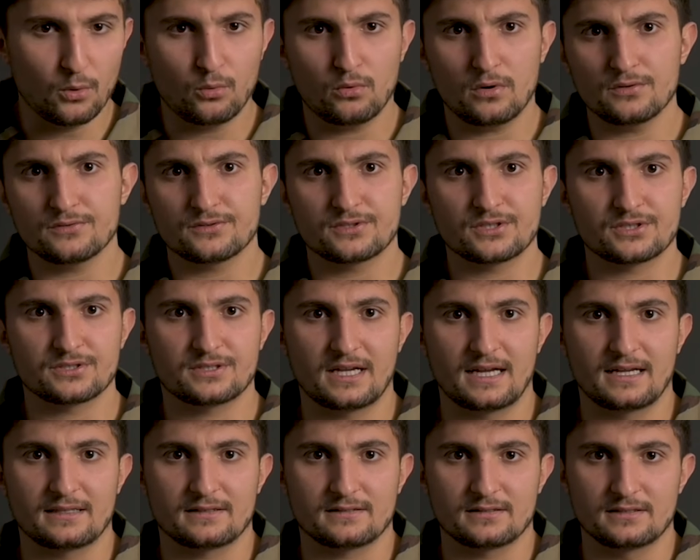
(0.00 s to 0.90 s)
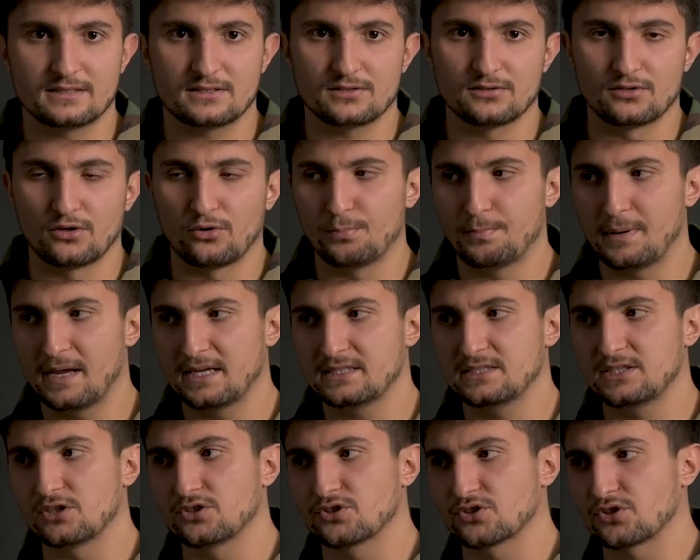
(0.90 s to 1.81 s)
wonder that it's
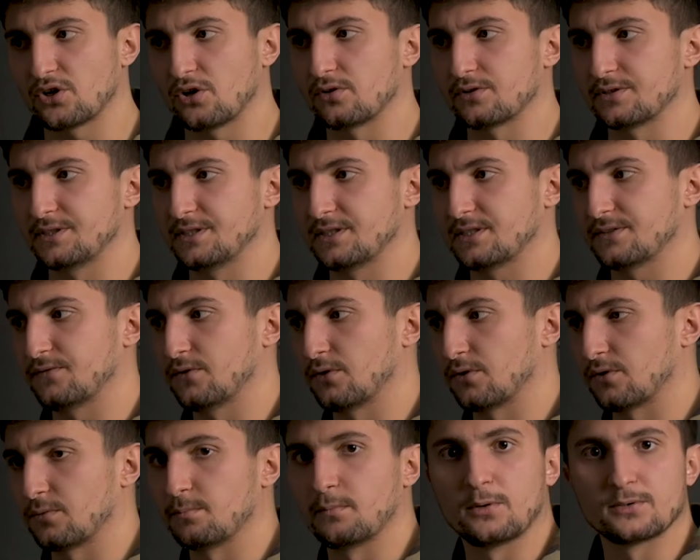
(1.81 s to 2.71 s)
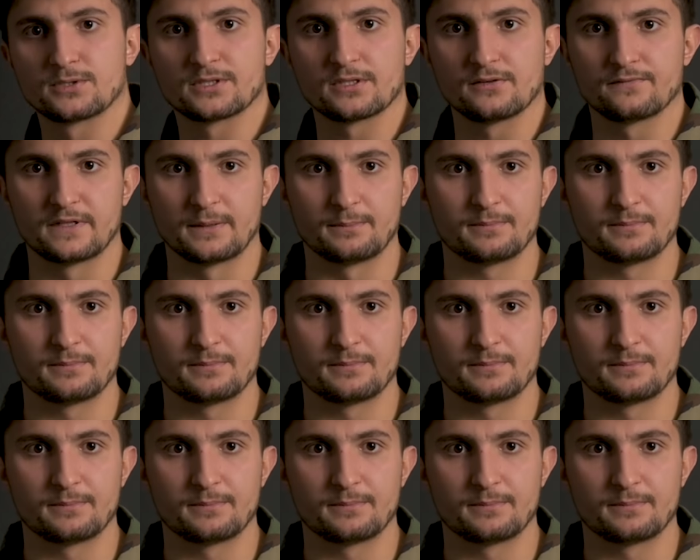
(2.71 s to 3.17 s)
basic choice for most of the